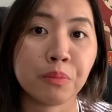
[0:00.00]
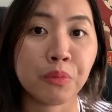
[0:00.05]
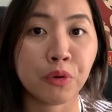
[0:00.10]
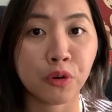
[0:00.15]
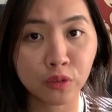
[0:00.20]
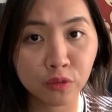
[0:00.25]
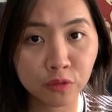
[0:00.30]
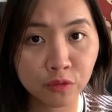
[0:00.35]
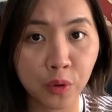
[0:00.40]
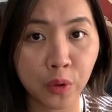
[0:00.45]

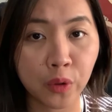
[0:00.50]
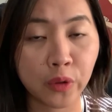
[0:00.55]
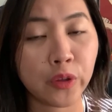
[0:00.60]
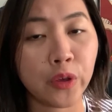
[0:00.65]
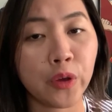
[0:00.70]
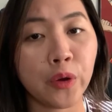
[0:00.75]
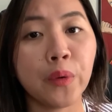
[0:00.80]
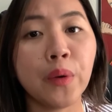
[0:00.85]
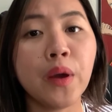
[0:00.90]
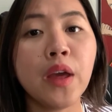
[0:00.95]

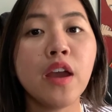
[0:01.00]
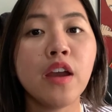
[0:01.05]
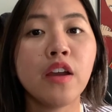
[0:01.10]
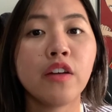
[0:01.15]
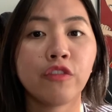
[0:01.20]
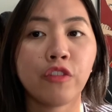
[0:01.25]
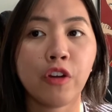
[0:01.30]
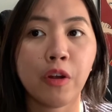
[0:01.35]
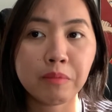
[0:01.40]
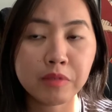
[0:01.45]
portfolio
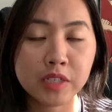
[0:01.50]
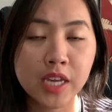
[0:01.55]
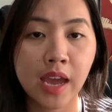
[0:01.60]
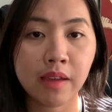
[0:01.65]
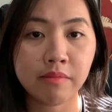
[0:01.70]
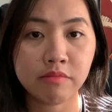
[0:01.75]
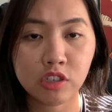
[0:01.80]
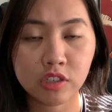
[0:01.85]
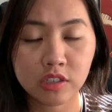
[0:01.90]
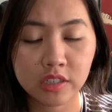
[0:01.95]
from
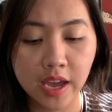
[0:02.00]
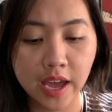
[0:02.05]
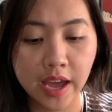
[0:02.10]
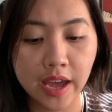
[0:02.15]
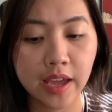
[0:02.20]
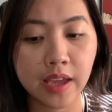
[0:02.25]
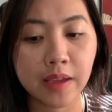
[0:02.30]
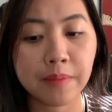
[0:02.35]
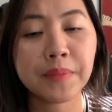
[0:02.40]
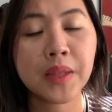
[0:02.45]
time to
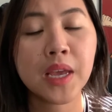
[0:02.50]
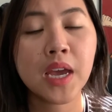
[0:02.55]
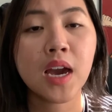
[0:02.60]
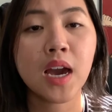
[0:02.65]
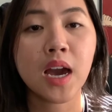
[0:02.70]
time.